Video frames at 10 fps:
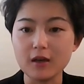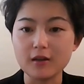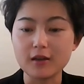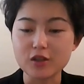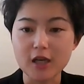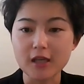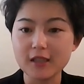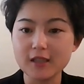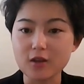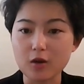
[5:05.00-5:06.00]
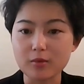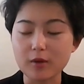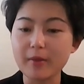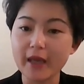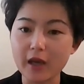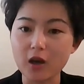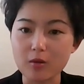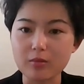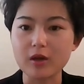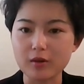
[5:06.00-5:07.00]
in Chinese opera, Peking
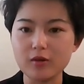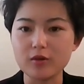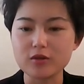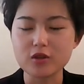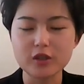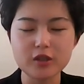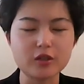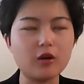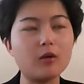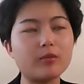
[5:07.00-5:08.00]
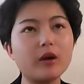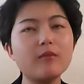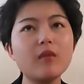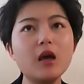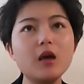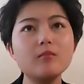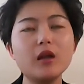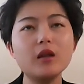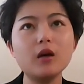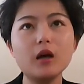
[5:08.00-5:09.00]
opera, those traditional opera.
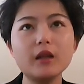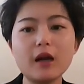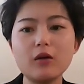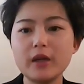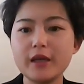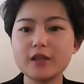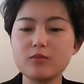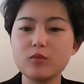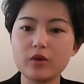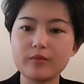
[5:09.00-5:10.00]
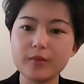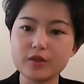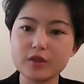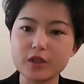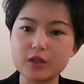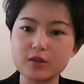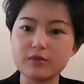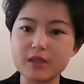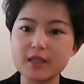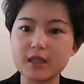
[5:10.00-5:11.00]
But nowadays, more musicians
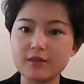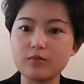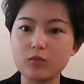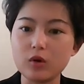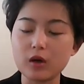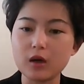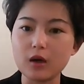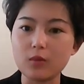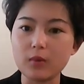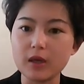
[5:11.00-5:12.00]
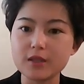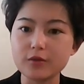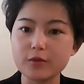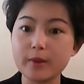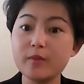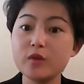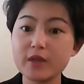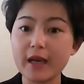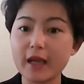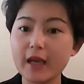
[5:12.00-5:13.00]
receive more Western European
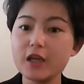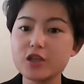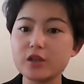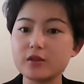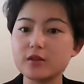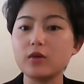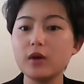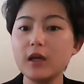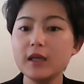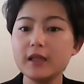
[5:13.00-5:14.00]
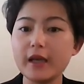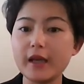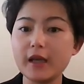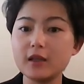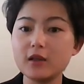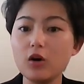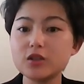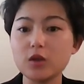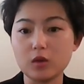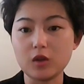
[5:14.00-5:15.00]
music education. So they
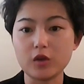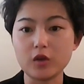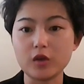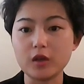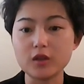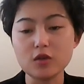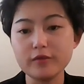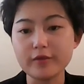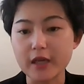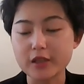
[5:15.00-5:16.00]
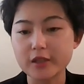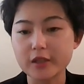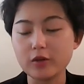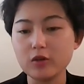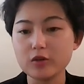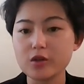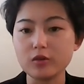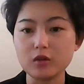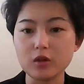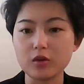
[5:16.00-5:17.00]
also learn solfege. They
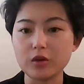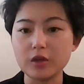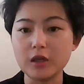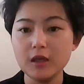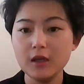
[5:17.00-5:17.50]
also learn